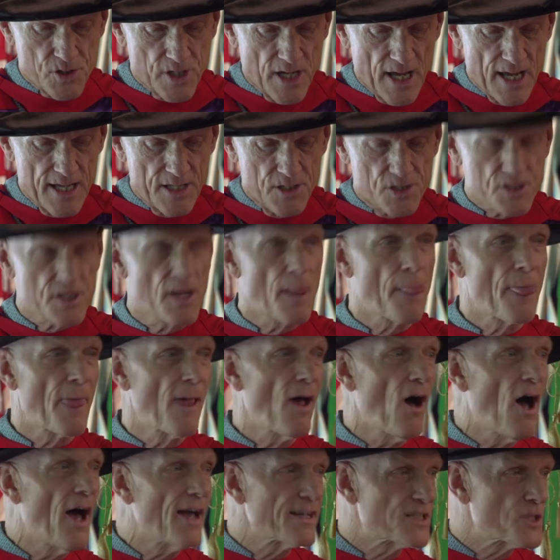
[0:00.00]
change,
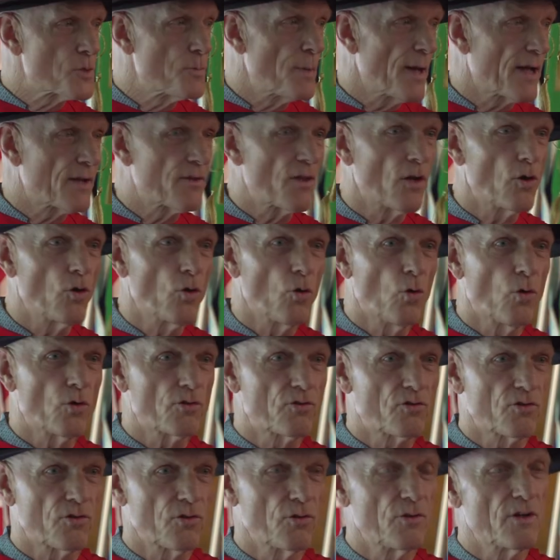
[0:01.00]
I expect the law
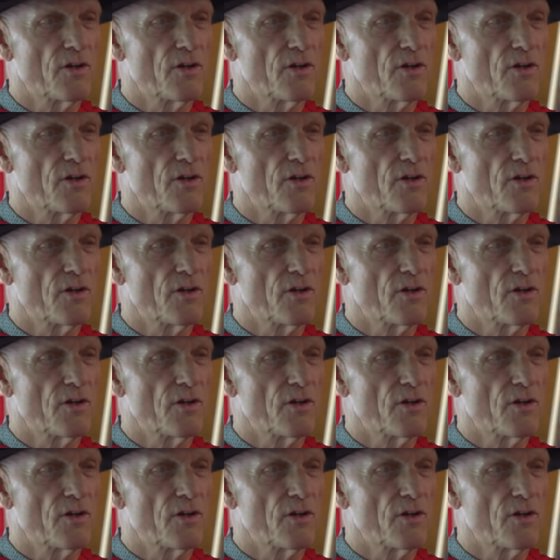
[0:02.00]
to